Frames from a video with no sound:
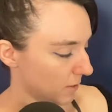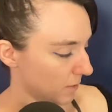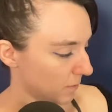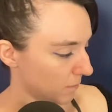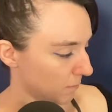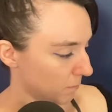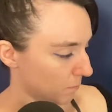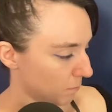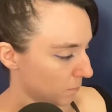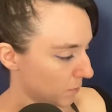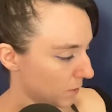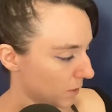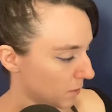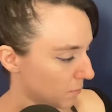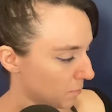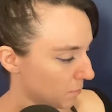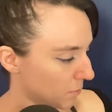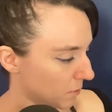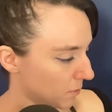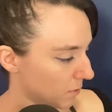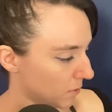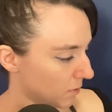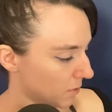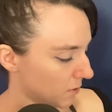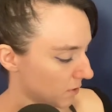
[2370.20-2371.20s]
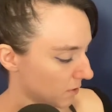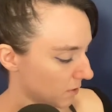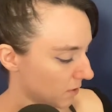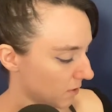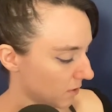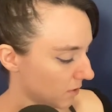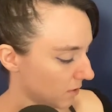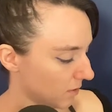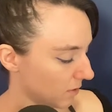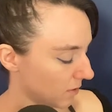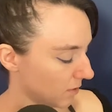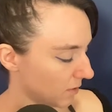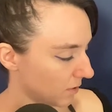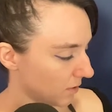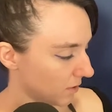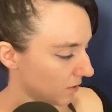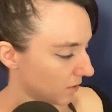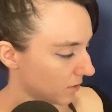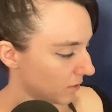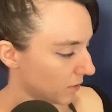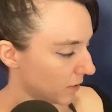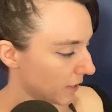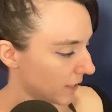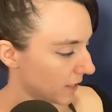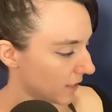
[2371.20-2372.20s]
people
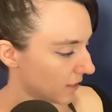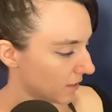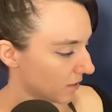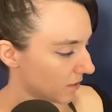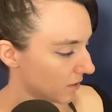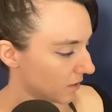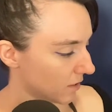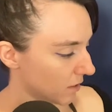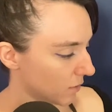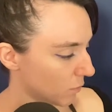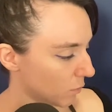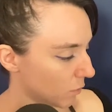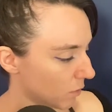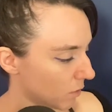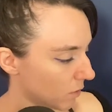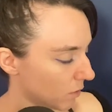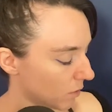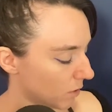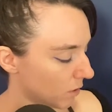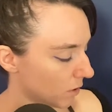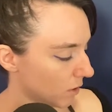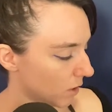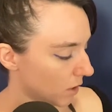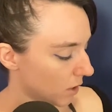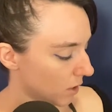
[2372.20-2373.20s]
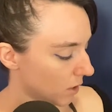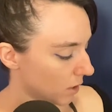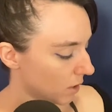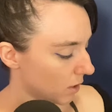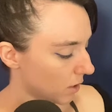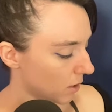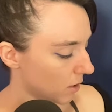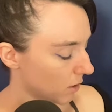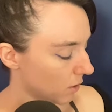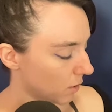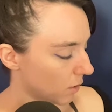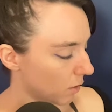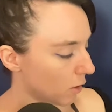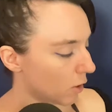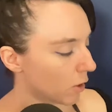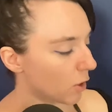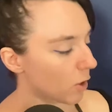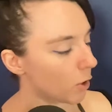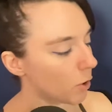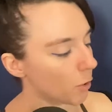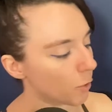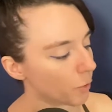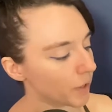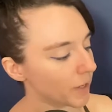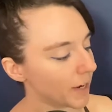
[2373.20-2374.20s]
like the,
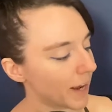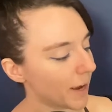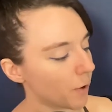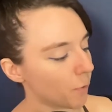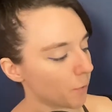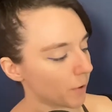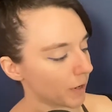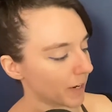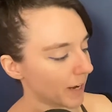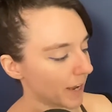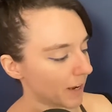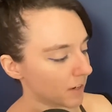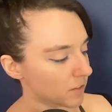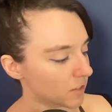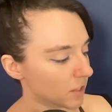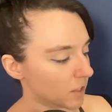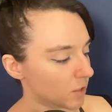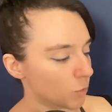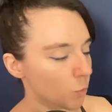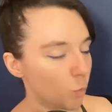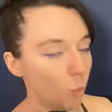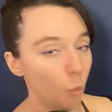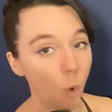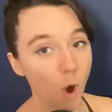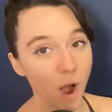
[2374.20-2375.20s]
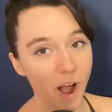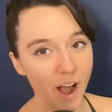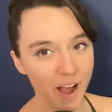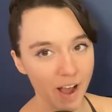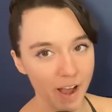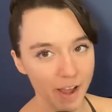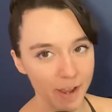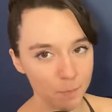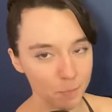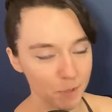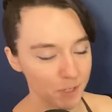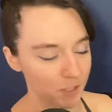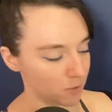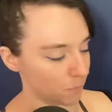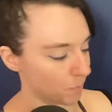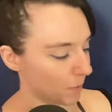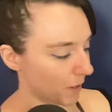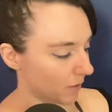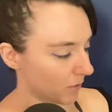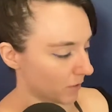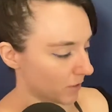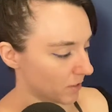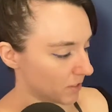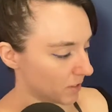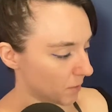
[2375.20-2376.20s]
or we're gonna ask this, why? Because
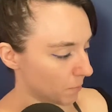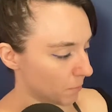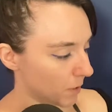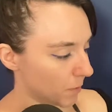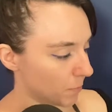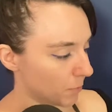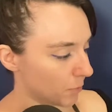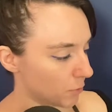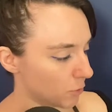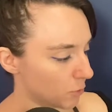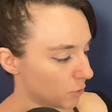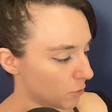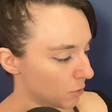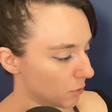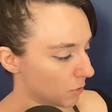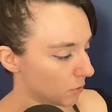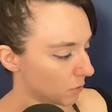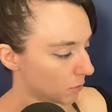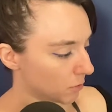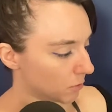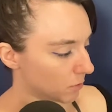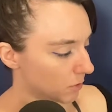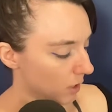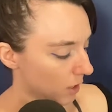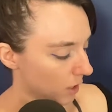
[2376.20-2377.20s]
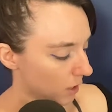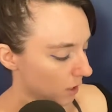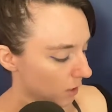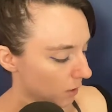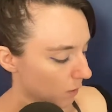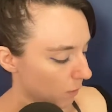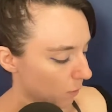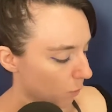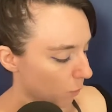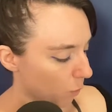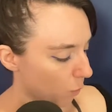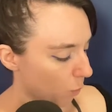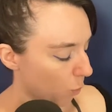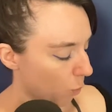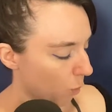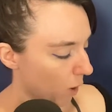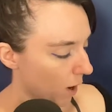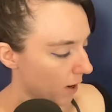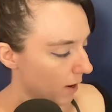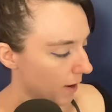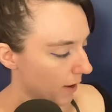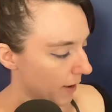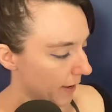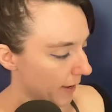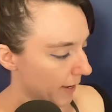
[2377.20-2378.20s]
apparently some people do.
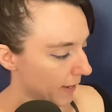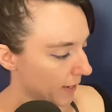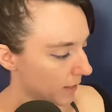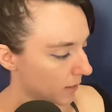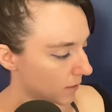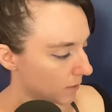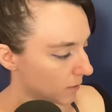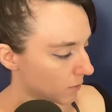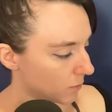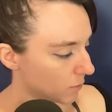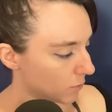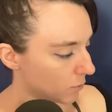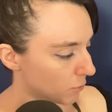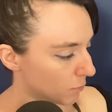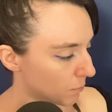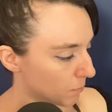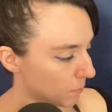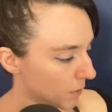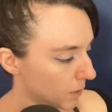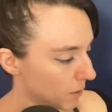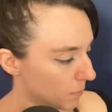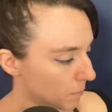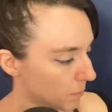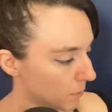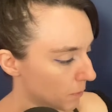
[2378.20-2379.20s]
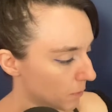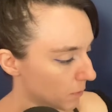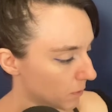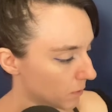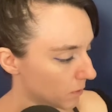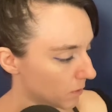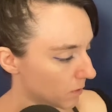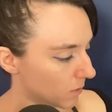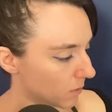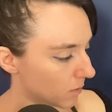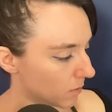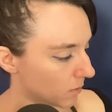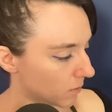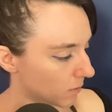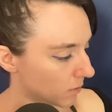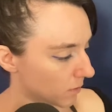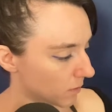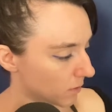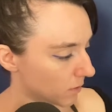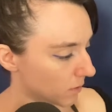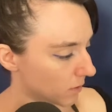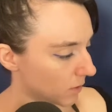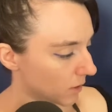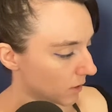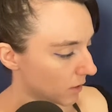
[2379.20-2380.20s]
Why do people
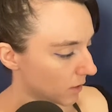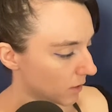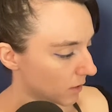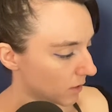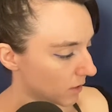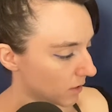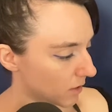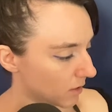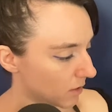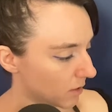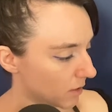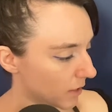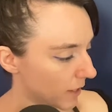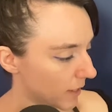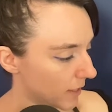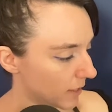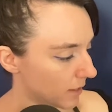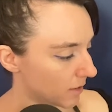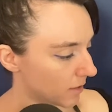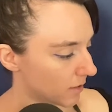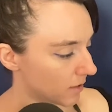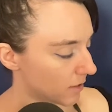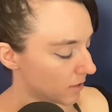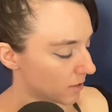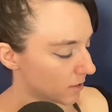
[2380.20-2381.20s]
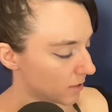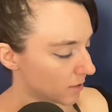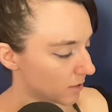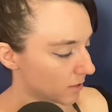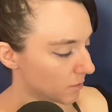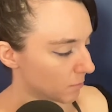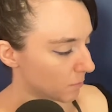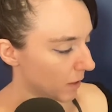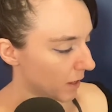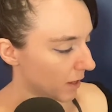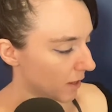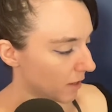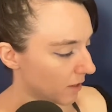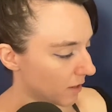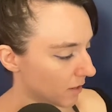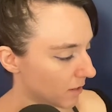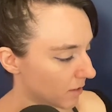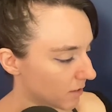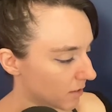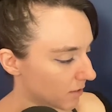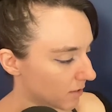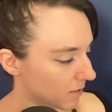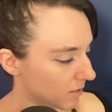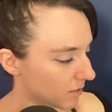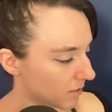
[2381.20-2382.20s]
like the
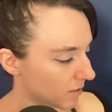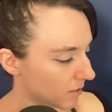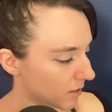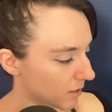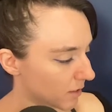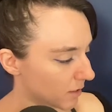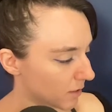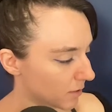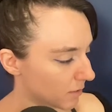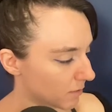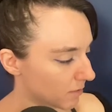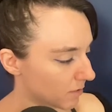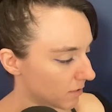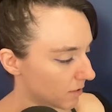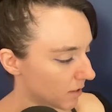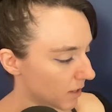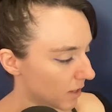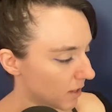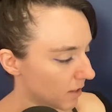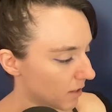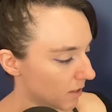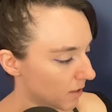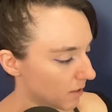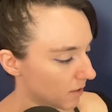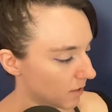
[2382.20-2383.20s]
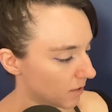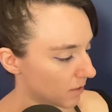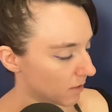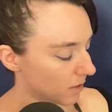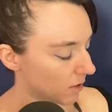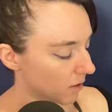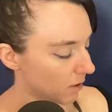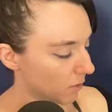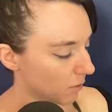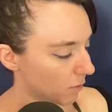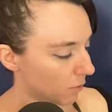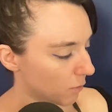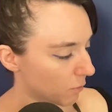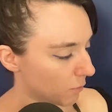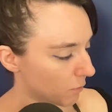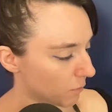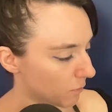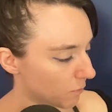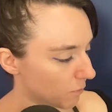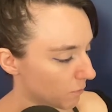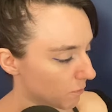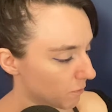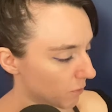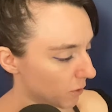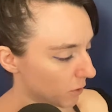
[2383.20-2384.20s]
smell of their own
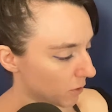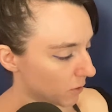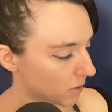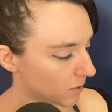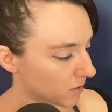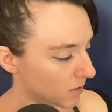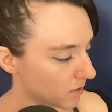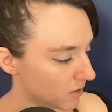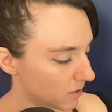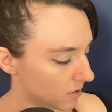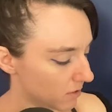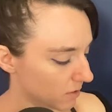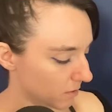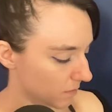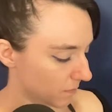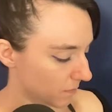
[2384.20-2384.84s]
farts?